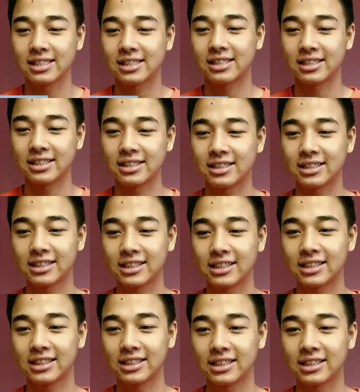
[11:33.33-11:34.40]

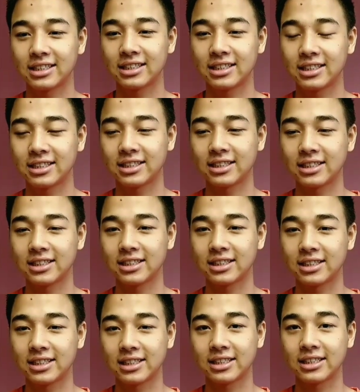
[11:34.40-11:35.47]

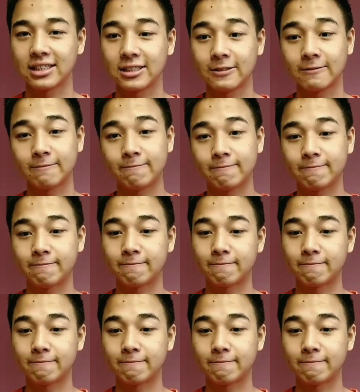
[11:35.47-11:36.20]
No one is speaking in this clip.